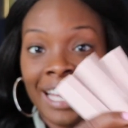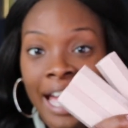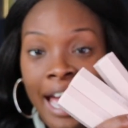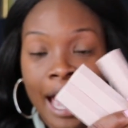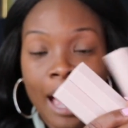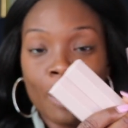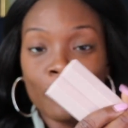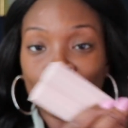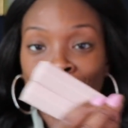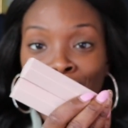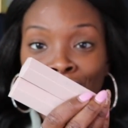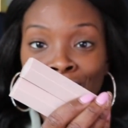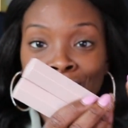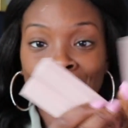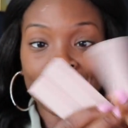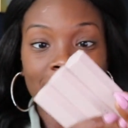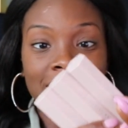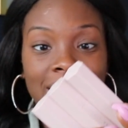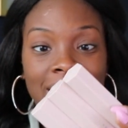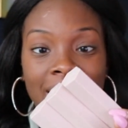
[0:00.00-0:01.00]
How
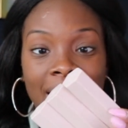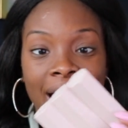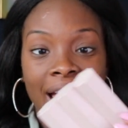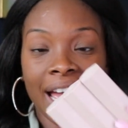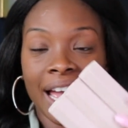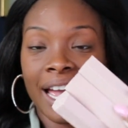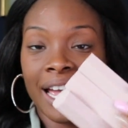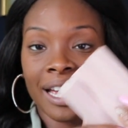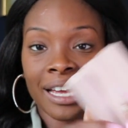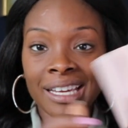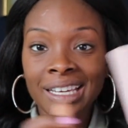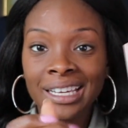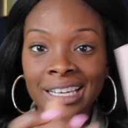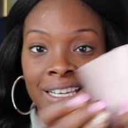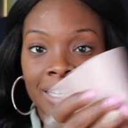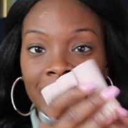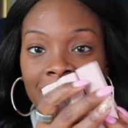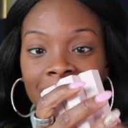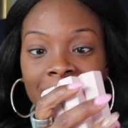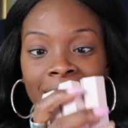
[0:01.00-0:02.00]
cute is that?
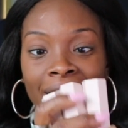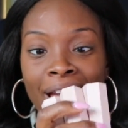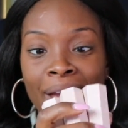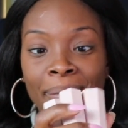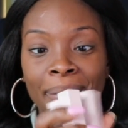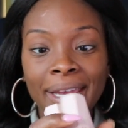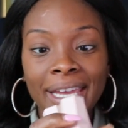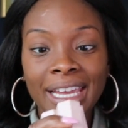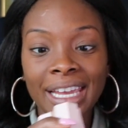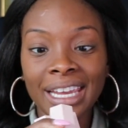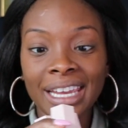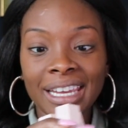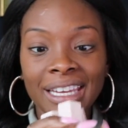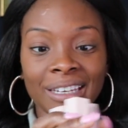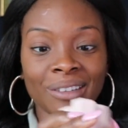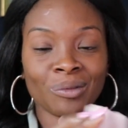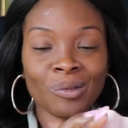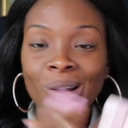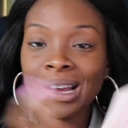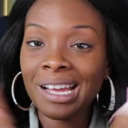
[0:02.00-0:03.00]
I
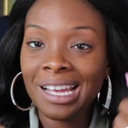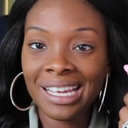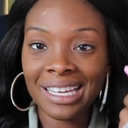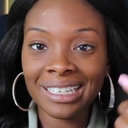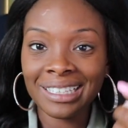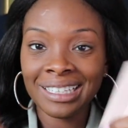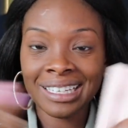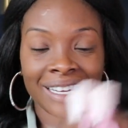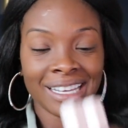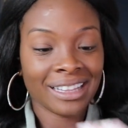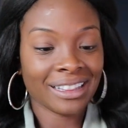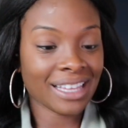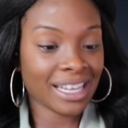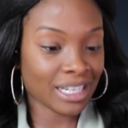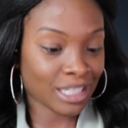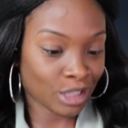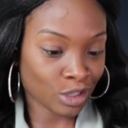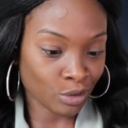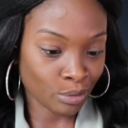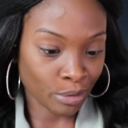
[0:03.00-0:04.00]
mean, what? That
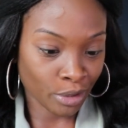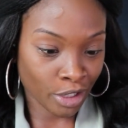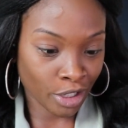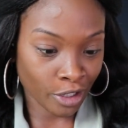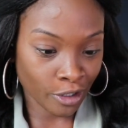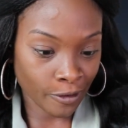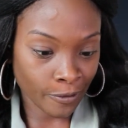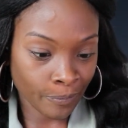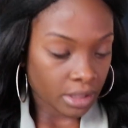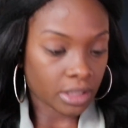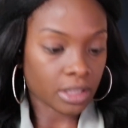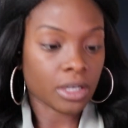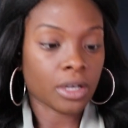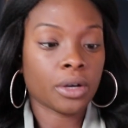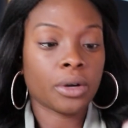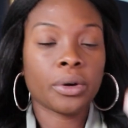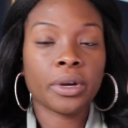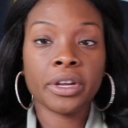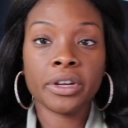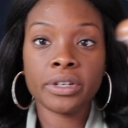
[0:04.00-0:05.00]
is super cute.
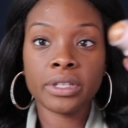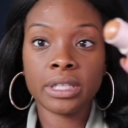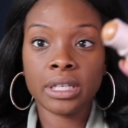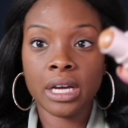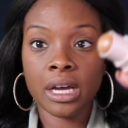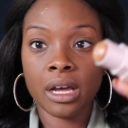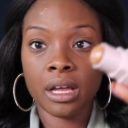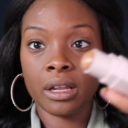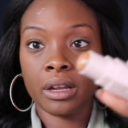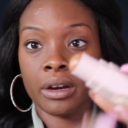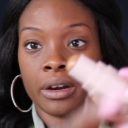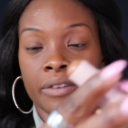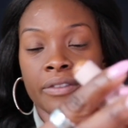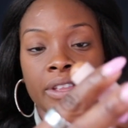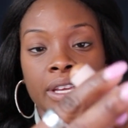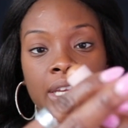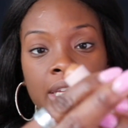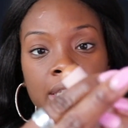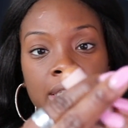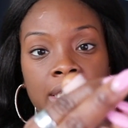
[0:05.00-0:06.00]
So here's the color of
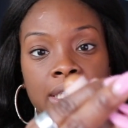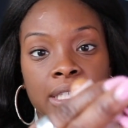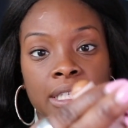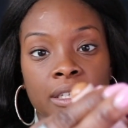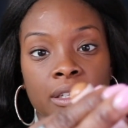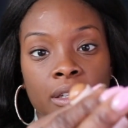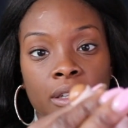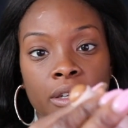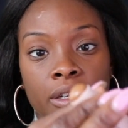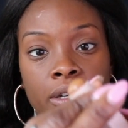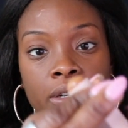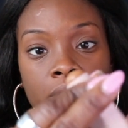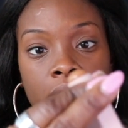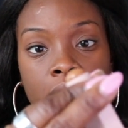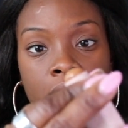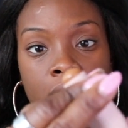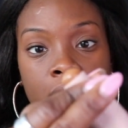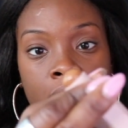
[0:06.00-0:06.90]
the concealer.